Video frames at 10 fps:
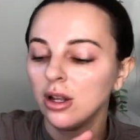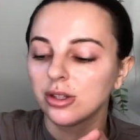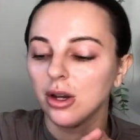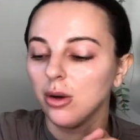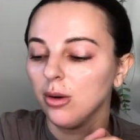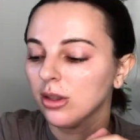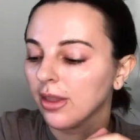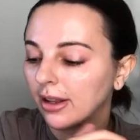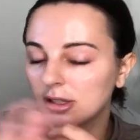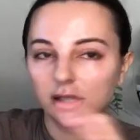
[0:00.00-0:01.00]
So
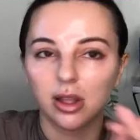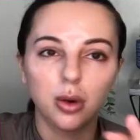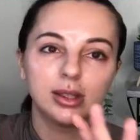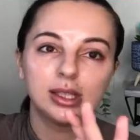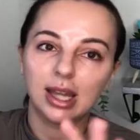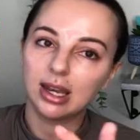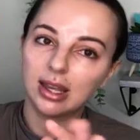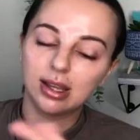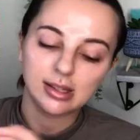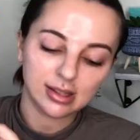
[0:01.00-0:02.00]
like slow and steady
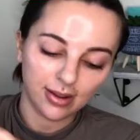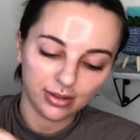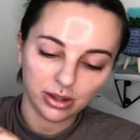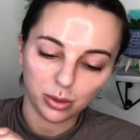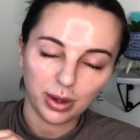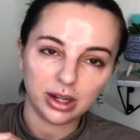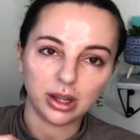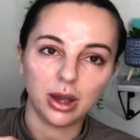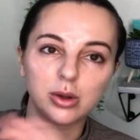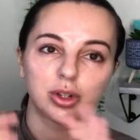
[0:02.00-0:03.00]
is definitely the way to
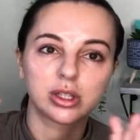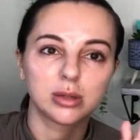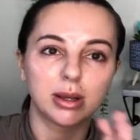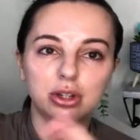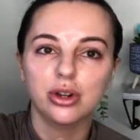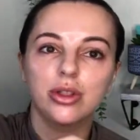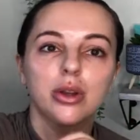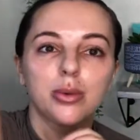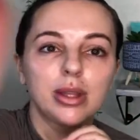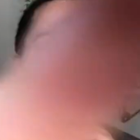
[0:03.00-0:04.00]
go just to make sure that
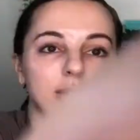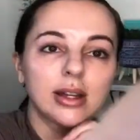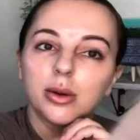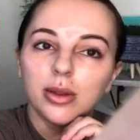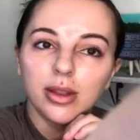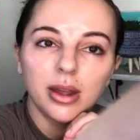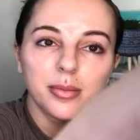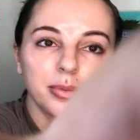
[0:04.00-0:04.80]
you really stick with it.